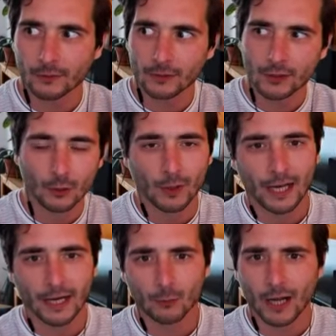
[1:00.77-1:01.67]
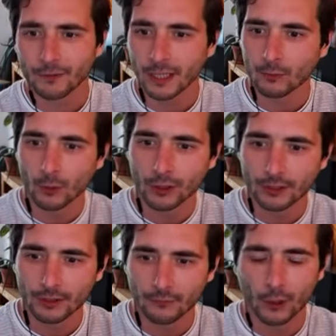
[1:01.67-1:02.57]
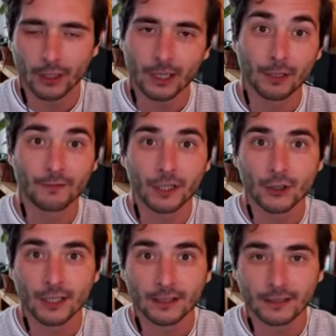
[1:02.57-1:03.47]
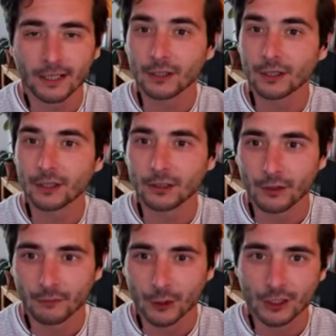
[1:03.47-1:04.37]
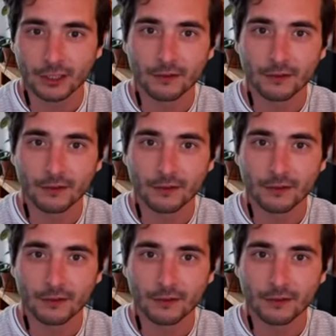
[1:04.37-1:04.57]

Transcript: So when I arrived, I worked for a couple of years at the Technical University of